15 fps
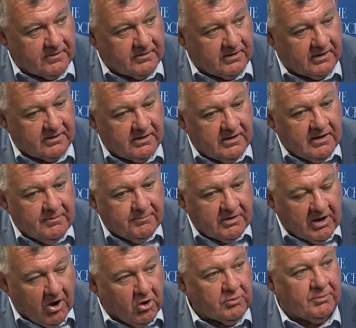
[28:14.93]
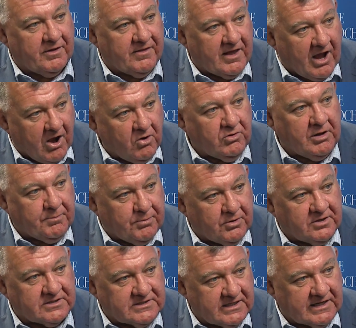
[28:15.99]
But ultimately, the only
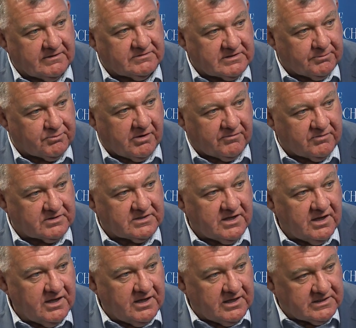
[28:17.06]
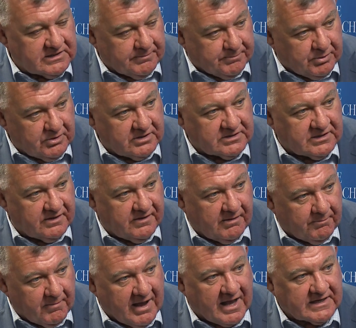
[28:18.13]
person that gives the preference is the person
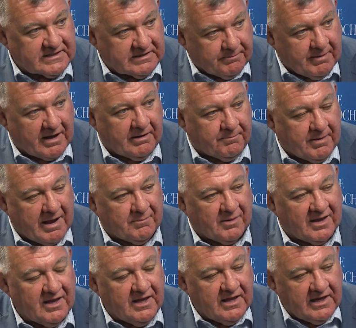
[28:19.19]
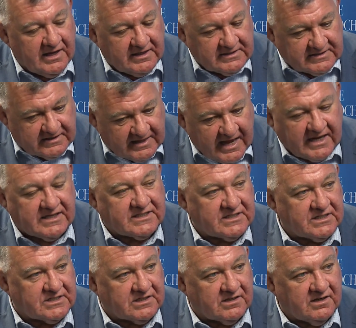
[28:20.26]
that marks the ballot paper. It is their
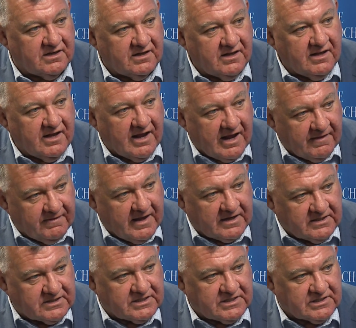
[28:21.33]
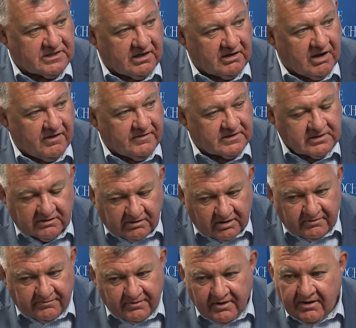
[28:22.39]
decision and their decision alone. There's a
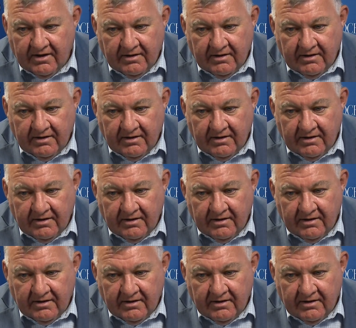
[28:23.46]
lot of